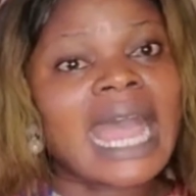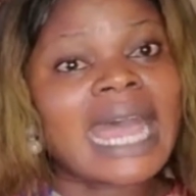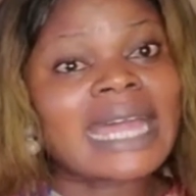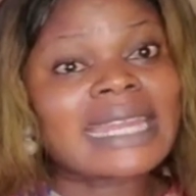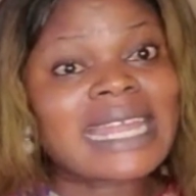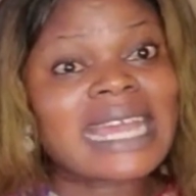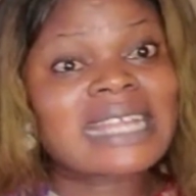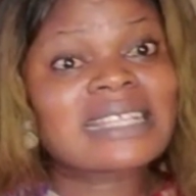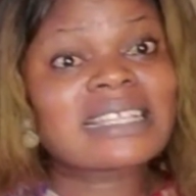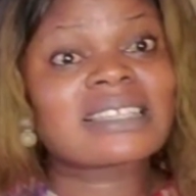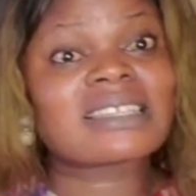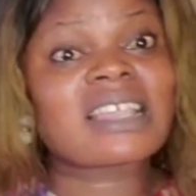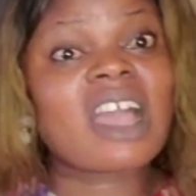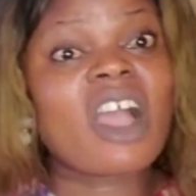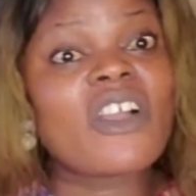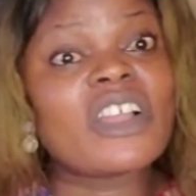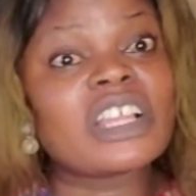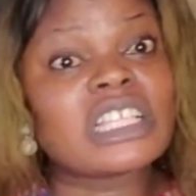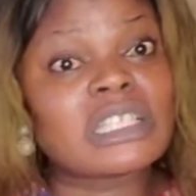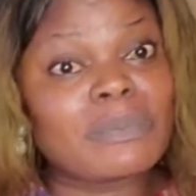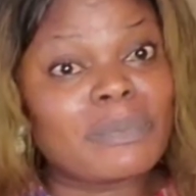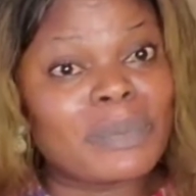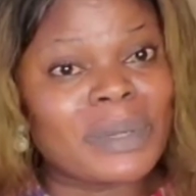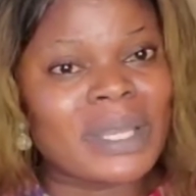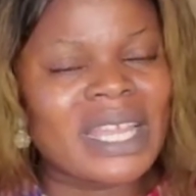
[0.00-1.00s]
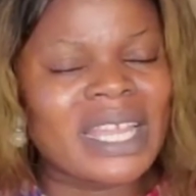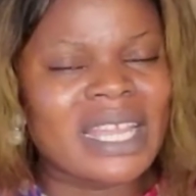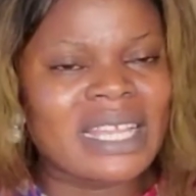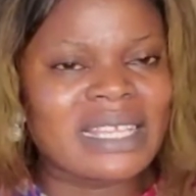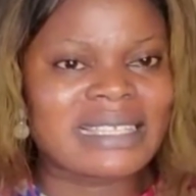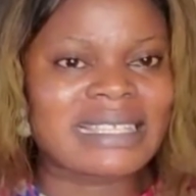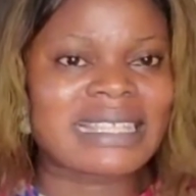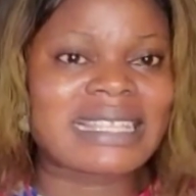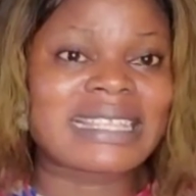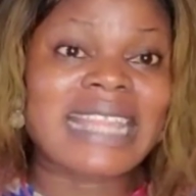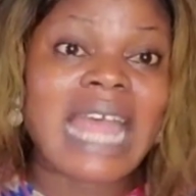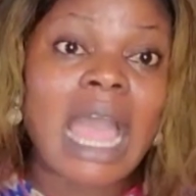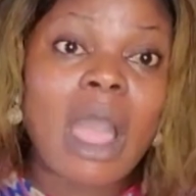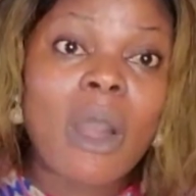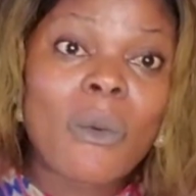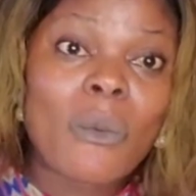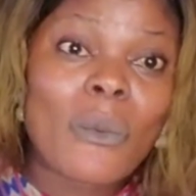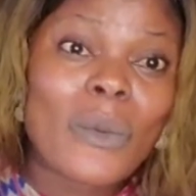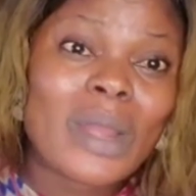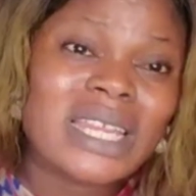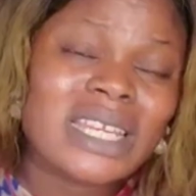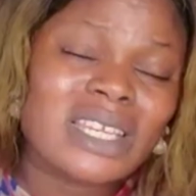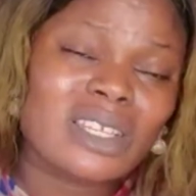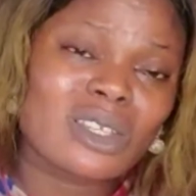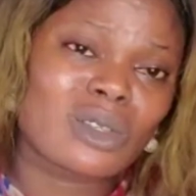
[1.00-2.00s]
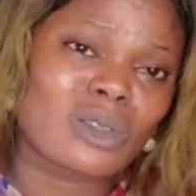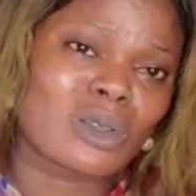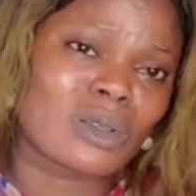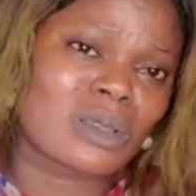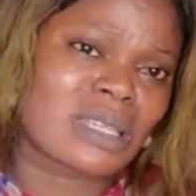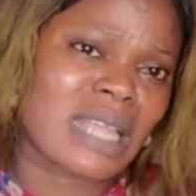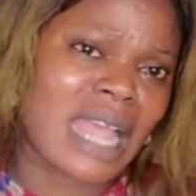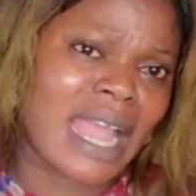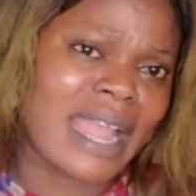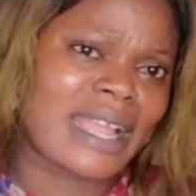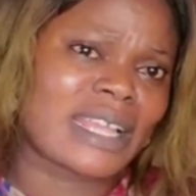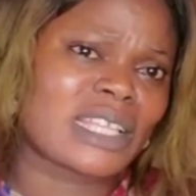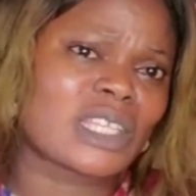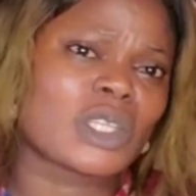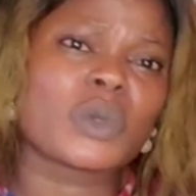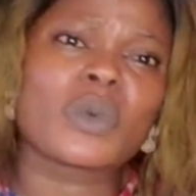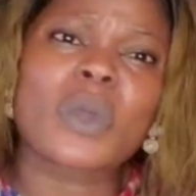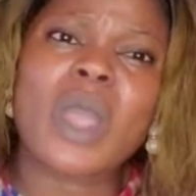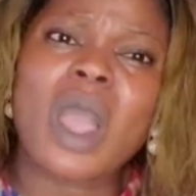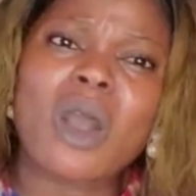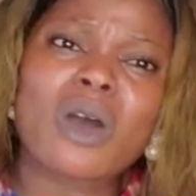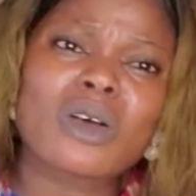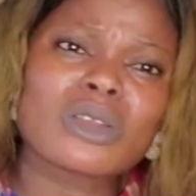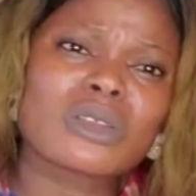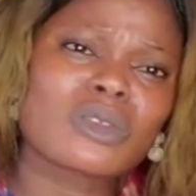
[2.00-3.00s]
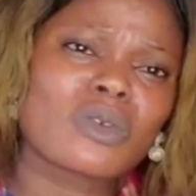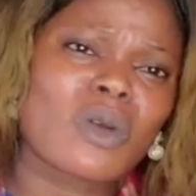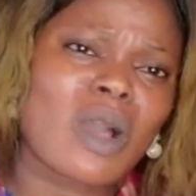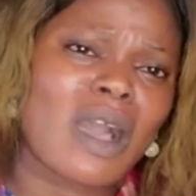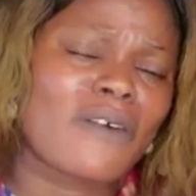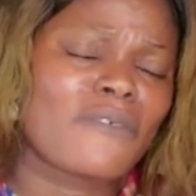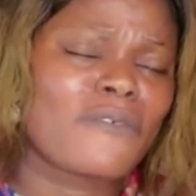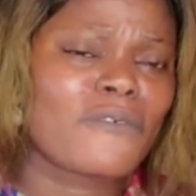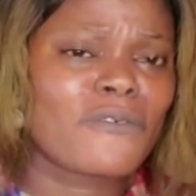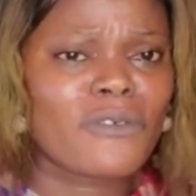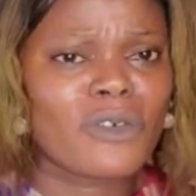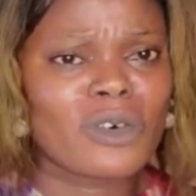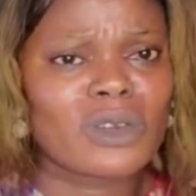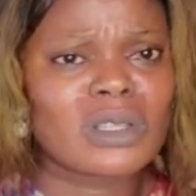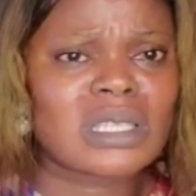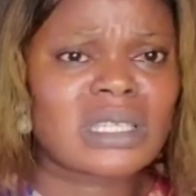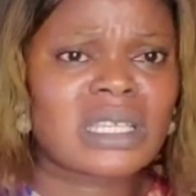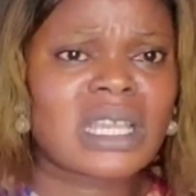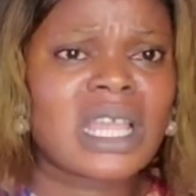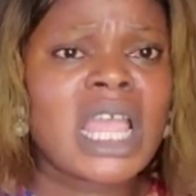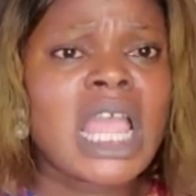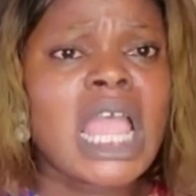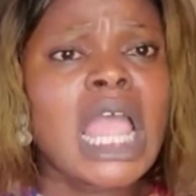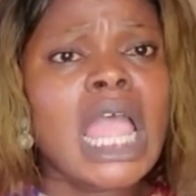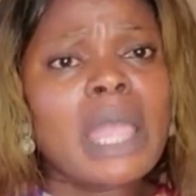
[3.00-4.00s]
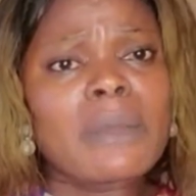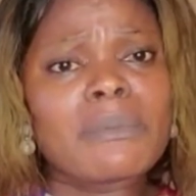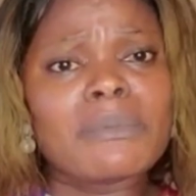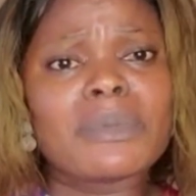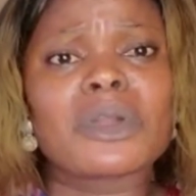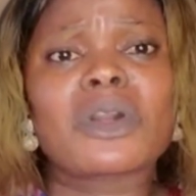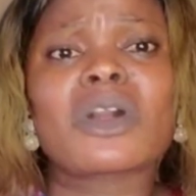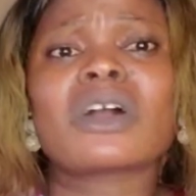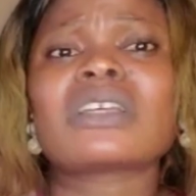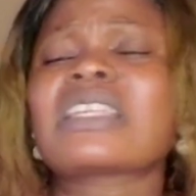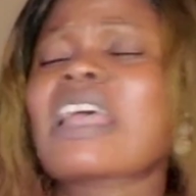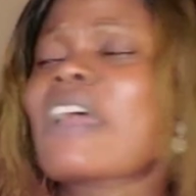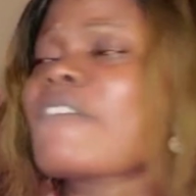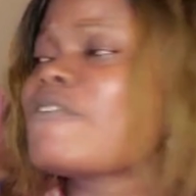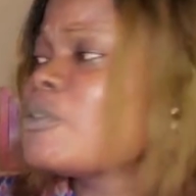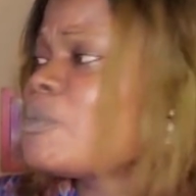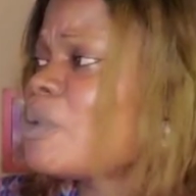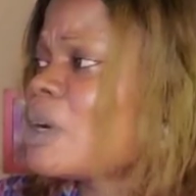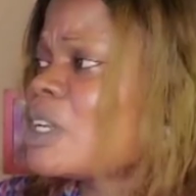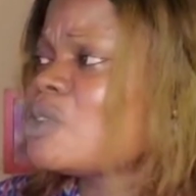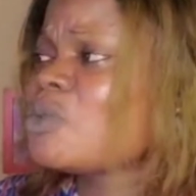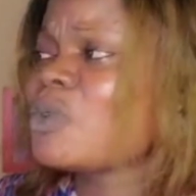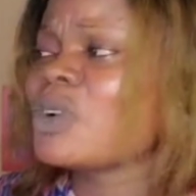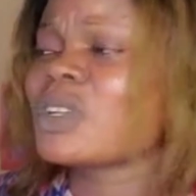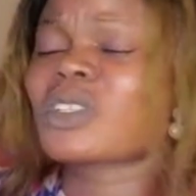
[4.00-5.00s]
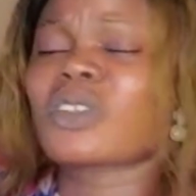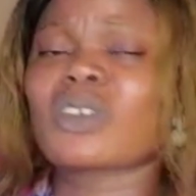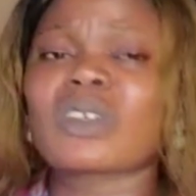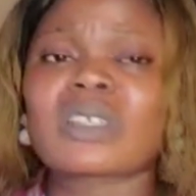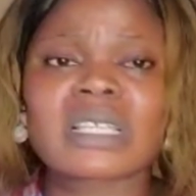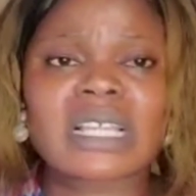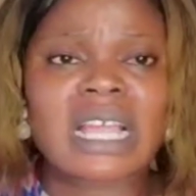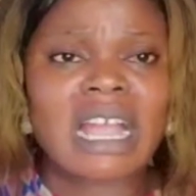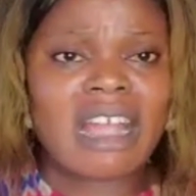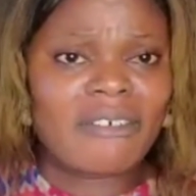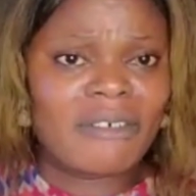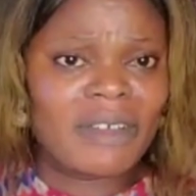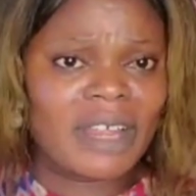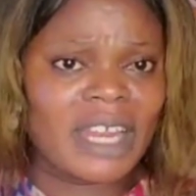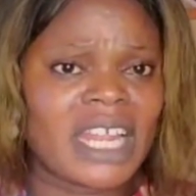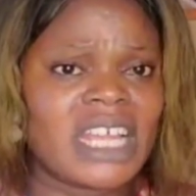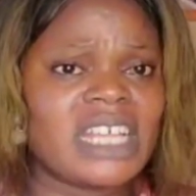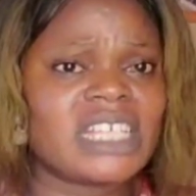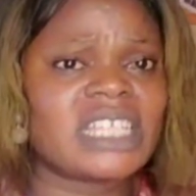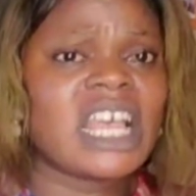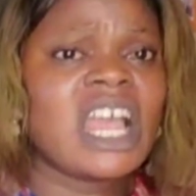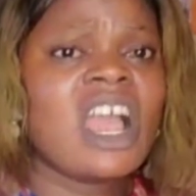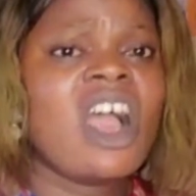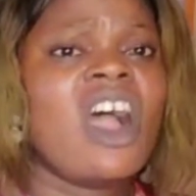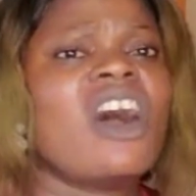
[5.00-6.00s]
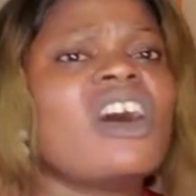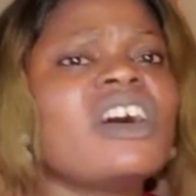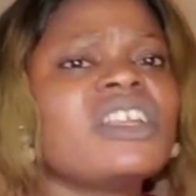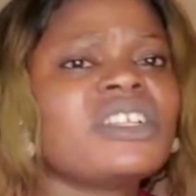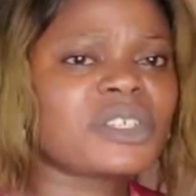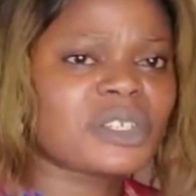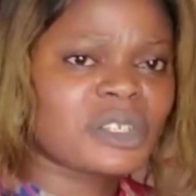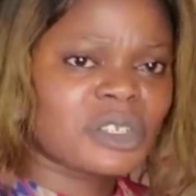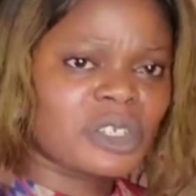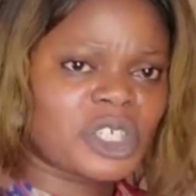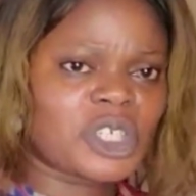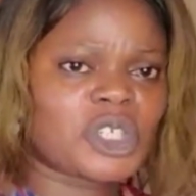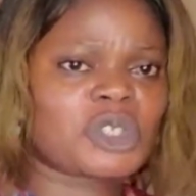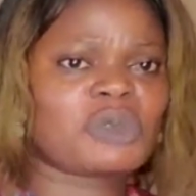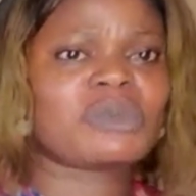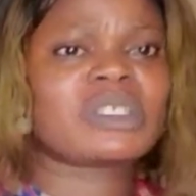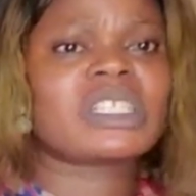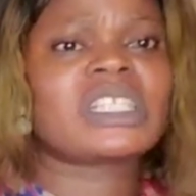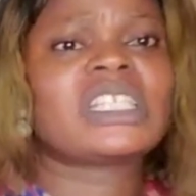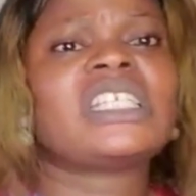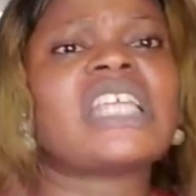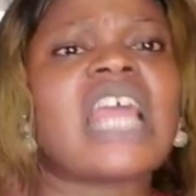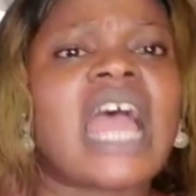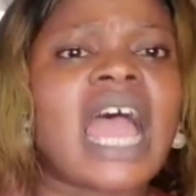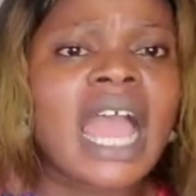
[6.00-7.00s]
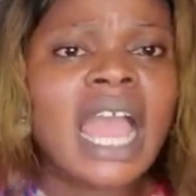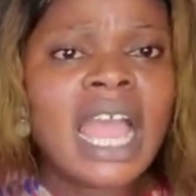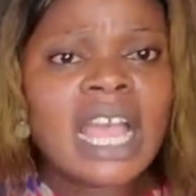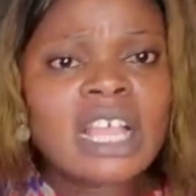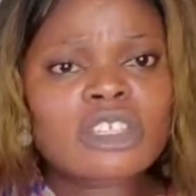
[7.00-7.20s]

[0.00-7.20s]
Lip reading: And that is how it begins. Now we, the society, we are also at fault because everybody was just carrying it on the social media.